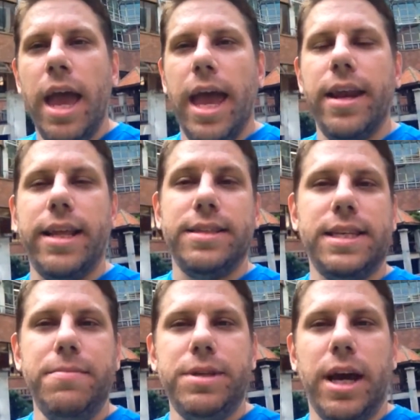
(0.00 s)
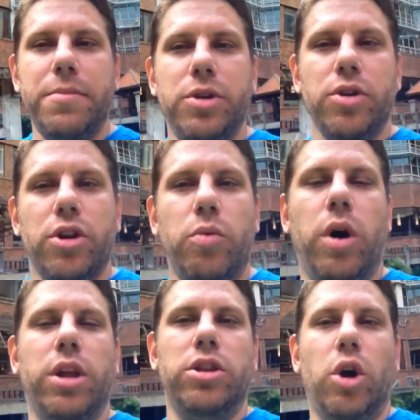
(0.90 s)
And at the same time, you're going to
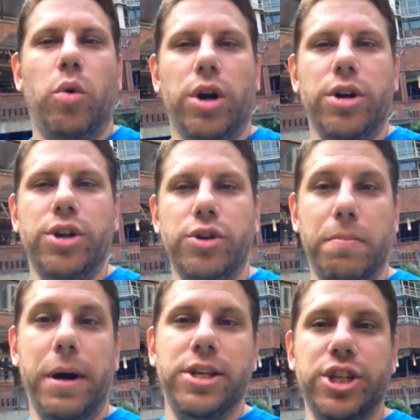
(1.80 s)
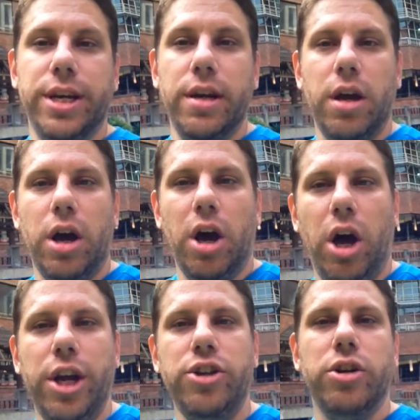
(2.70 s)
want to lower your budget
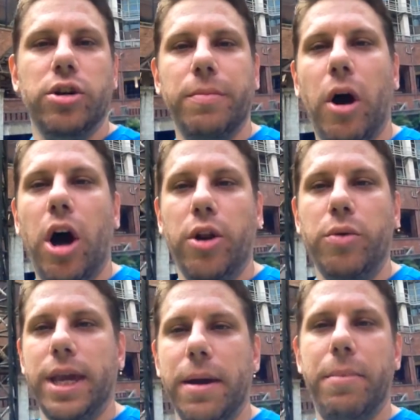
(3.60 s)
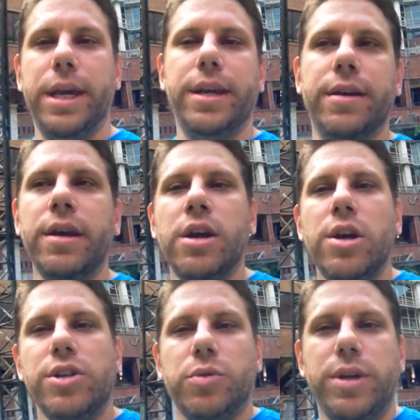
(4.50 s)
on your auto campaign.
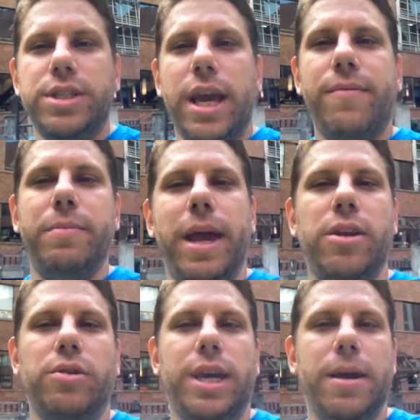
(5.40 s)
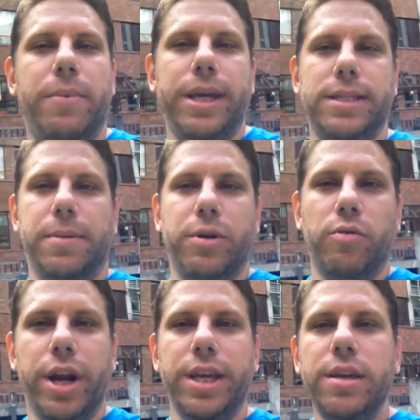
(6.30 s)
So once you have the manual campaigns up and
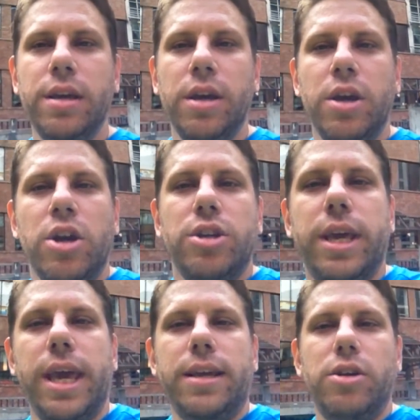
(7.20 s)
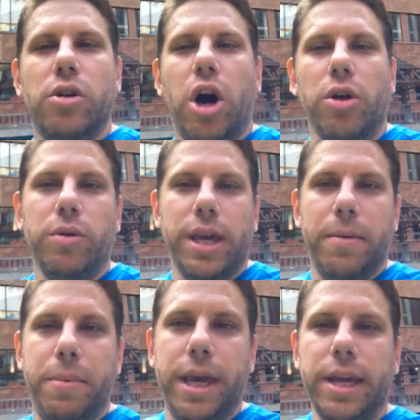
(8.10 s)
running, take your auto
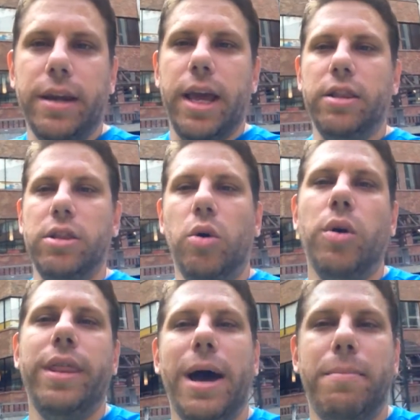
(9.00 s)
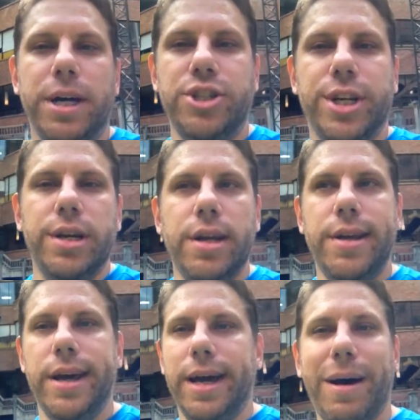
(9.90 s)
campaign and lower that budget.
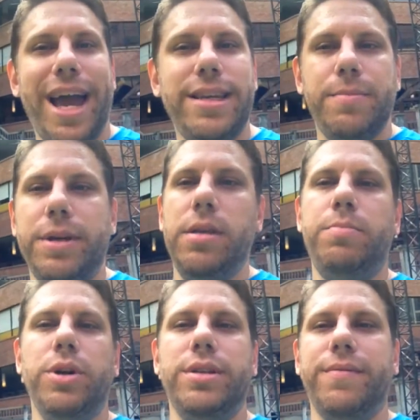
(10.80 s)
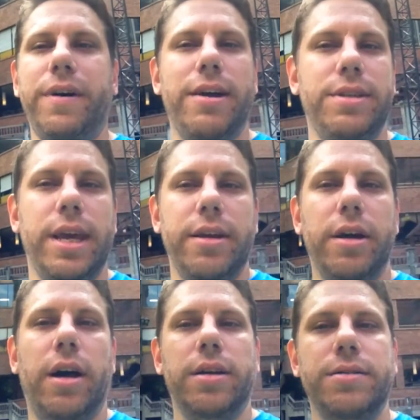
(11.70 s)
I typically put it to $5 to
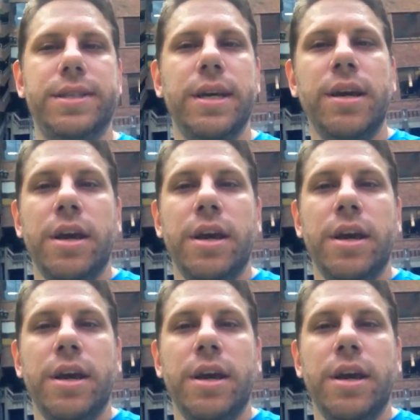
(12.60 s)
$10.